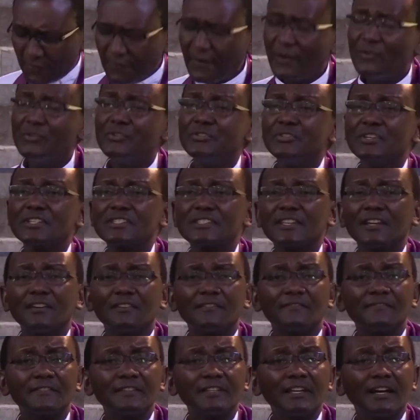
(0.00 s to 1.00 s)
you found
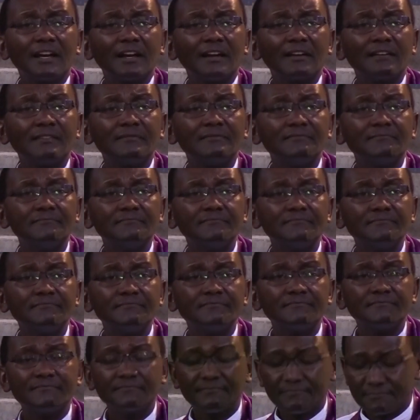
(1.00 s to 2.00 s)
yourself in a
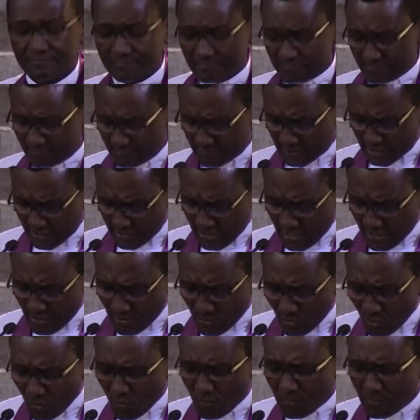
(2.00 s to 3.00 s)

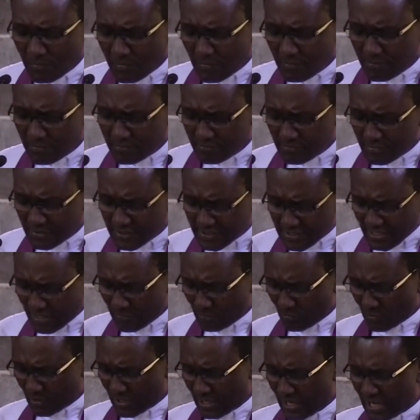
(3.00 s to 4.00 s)
room
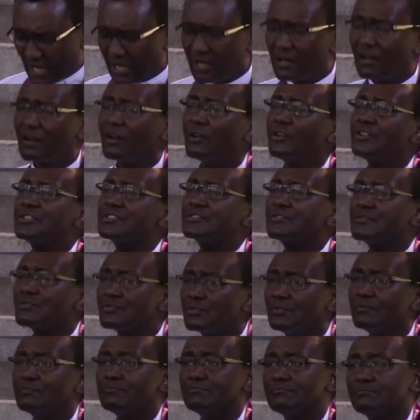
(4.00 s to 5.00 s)
somewhere, a closed
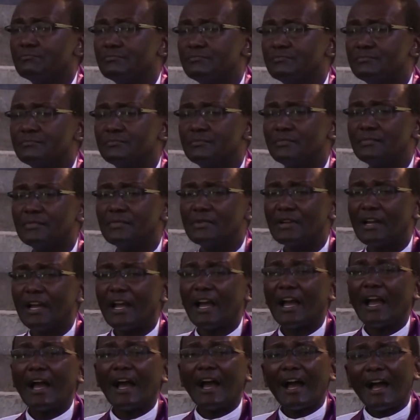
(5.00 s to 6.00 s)
room,
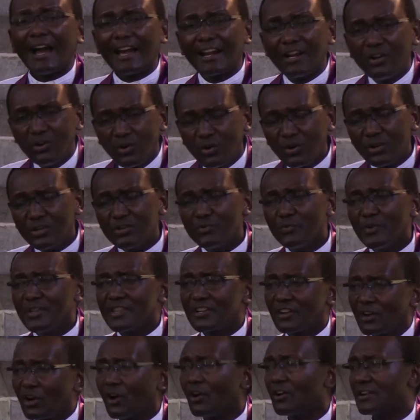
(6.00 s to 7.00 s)
alone
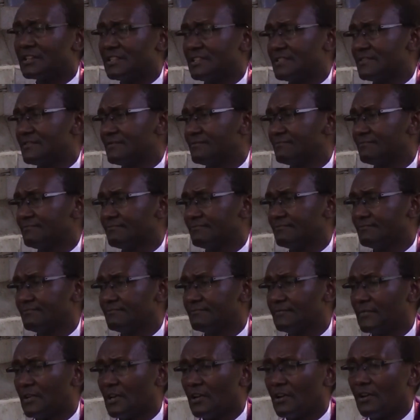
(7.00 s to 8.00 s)
with God
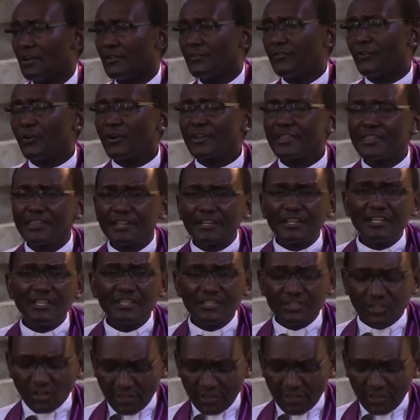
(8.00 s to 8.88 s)
for 3